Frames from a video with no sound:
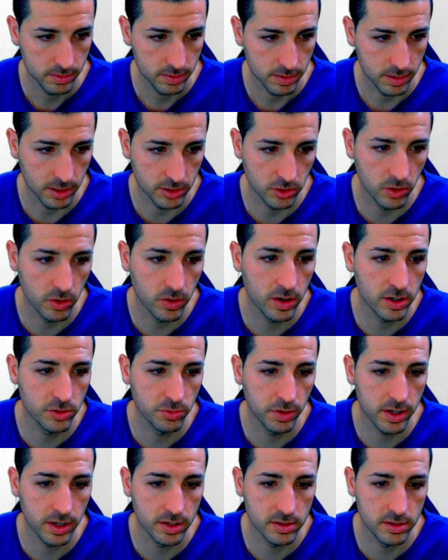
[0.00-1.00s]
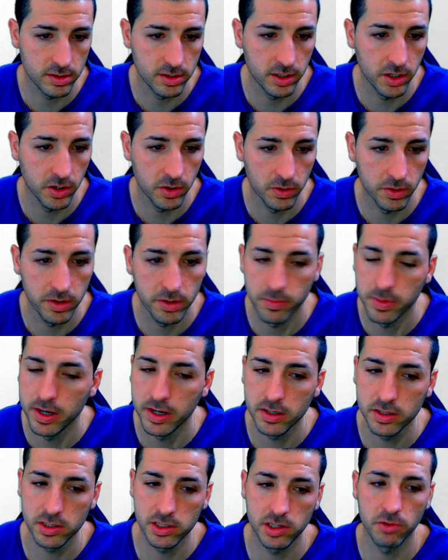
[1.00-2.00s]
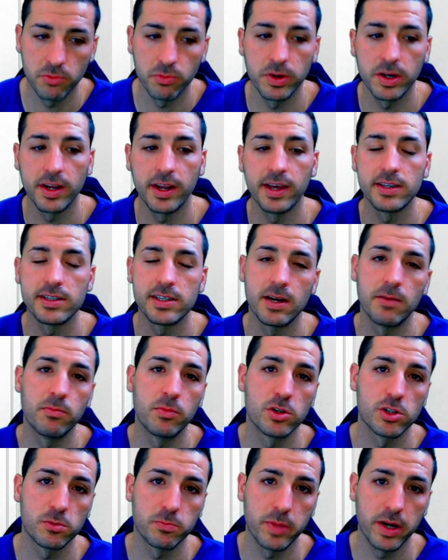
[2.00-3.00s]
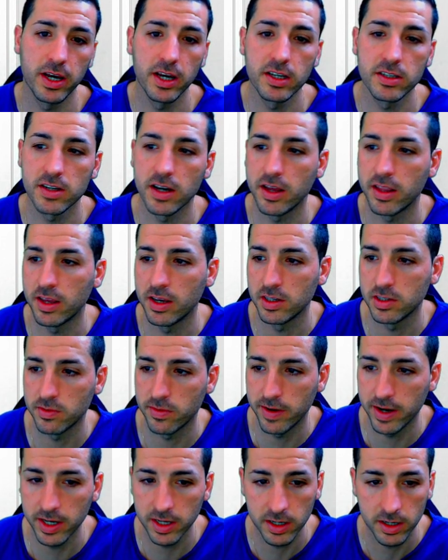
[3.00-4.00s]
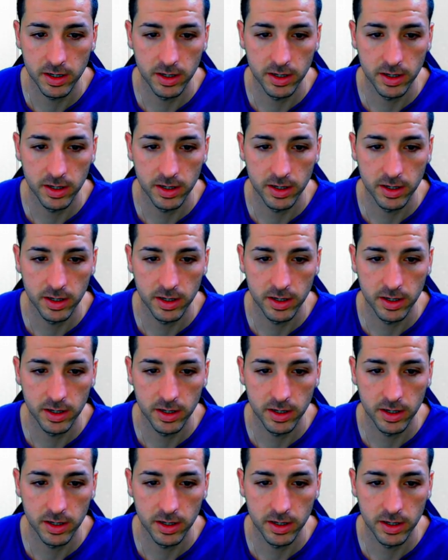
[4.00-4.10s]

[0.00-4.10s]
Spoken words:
As long as we can see all the months, then we create some more space. I think it's fine.